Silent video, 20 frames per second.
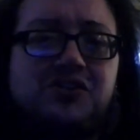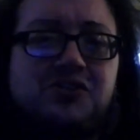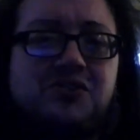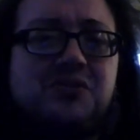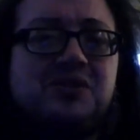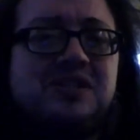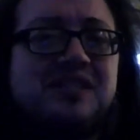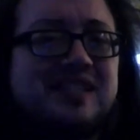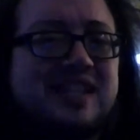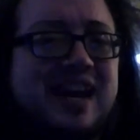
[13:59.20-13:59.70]

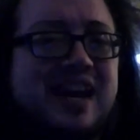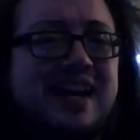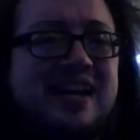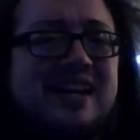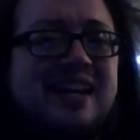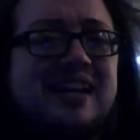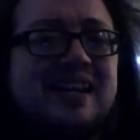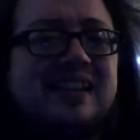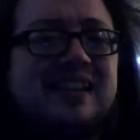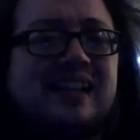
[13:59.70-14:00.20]
do
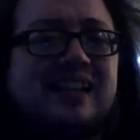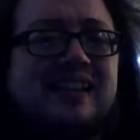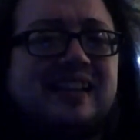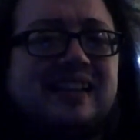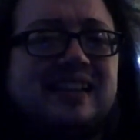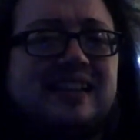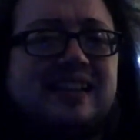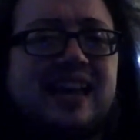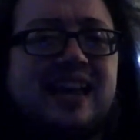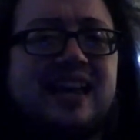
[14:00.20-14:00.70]
say
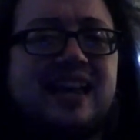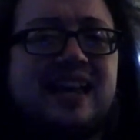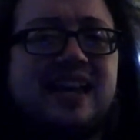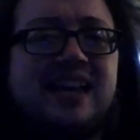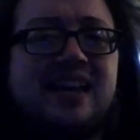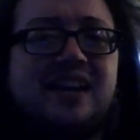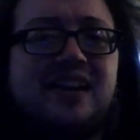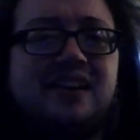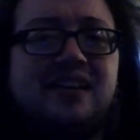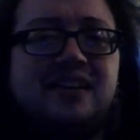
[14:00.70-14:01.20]
that
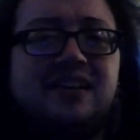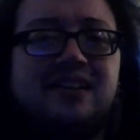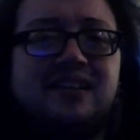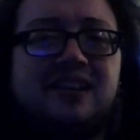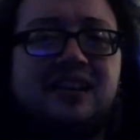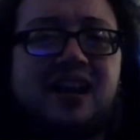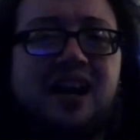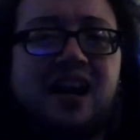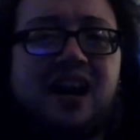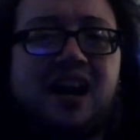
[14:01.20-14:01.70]
they
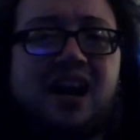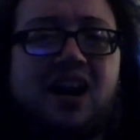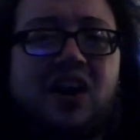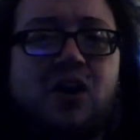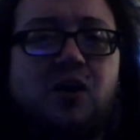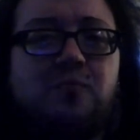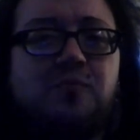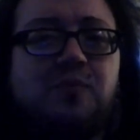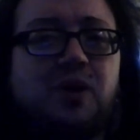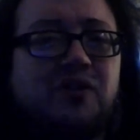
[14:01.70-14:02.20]

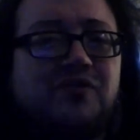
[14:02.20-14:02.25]
are